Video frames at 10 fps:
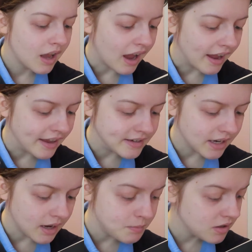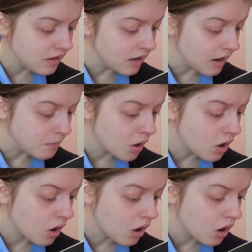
I had typed the name